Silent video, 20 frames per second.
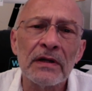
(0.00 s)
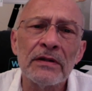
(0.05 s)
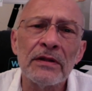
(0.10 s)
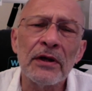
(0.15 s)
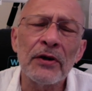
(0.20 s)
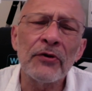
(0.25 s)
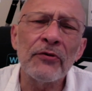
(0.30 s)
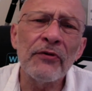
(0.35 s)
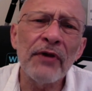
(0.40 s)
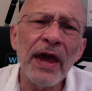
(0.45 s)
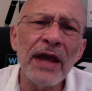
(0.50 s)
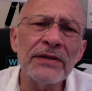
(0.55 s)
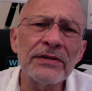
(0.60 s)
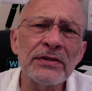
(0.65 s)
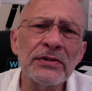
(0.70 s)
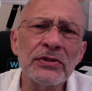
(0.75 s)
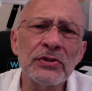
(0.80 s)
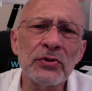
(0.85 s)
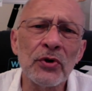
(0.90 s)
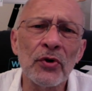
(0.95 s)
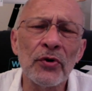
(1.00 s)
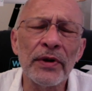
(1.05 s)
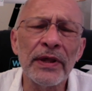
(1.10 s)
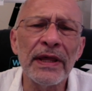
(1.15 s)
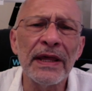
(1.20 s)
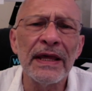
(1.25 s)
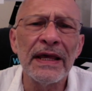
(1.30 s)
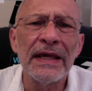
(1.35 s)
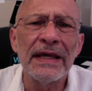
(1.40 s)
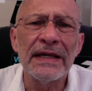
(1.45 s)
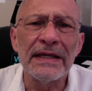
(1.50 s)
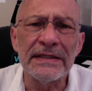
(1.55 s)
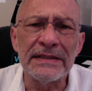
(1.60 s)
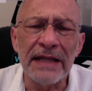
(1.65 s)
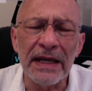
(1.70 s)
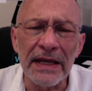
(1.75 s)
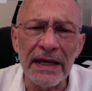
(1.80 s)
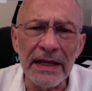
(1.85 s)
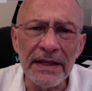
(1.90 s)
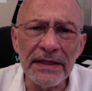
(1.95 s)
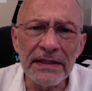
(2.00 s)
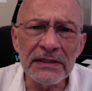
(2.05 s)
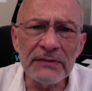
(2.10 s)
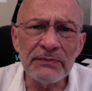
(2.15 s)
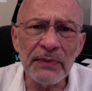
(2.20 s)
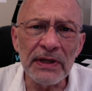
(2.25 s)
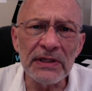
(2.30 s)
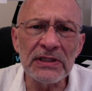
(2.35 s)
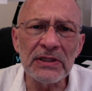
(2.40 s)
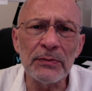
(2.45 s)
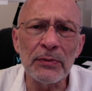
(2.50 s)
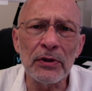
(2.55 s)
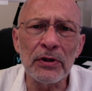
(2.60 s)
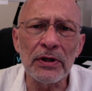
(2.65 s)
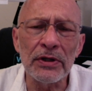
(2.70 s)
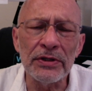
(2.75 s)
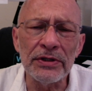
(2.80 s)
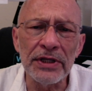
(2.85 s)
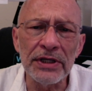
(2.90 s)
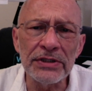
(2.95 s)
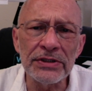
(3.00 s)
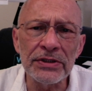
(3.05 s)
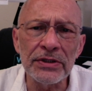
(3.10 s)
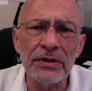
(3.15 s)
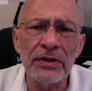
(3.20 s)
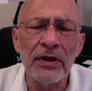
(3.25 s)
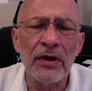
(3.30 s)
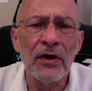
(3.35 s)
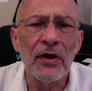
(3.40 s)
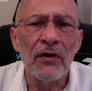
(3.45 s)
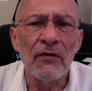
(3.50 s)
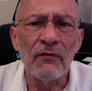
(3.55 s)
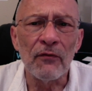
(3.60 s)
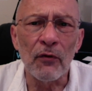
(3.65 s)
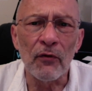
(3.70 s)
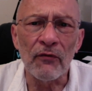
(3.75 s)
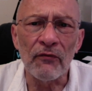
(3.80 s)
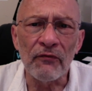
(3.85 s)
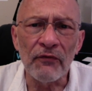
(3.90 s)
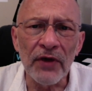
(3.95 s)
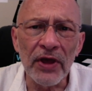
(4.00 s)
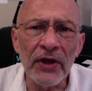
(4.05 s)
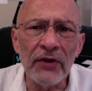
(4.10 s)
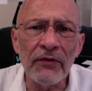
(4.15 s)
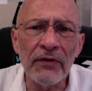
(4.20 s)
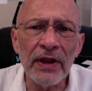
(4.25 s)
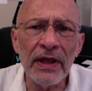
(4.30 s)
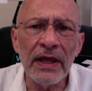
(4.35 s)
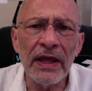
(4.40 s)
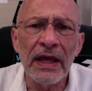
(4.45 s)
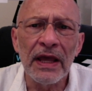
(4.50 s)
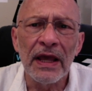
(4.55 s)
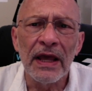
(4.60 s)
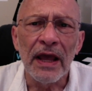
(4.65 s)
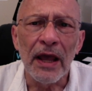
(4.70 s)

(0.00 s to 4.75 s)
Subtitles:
The creation story is the indispensable condition for figuring